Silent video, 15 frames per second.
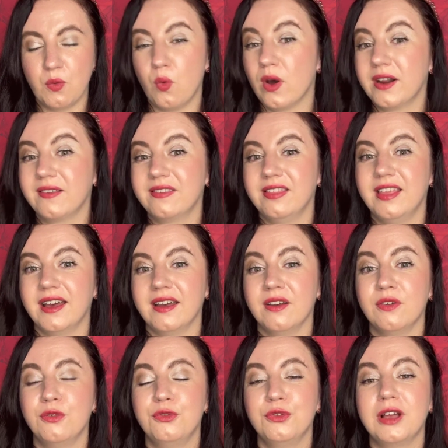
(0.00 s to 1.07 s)
What is
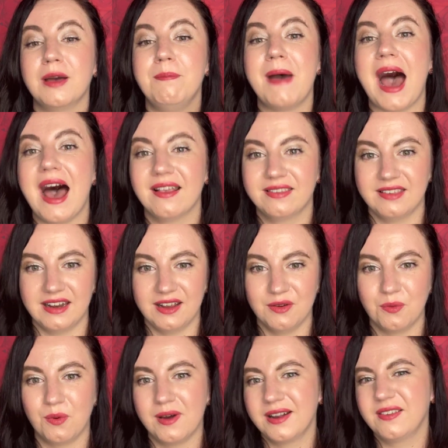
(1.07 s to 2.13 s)
the
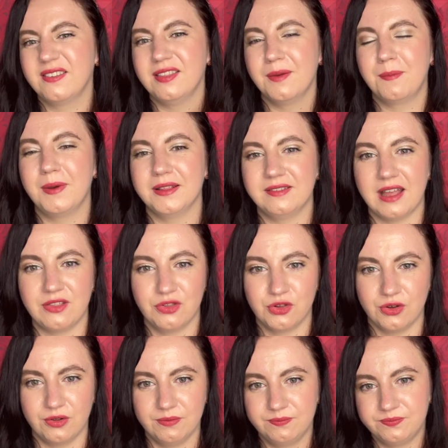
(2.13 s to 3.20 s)
capacity? What is the
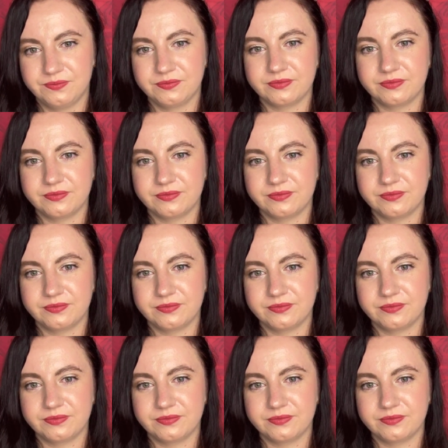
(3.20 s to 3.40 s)
potential?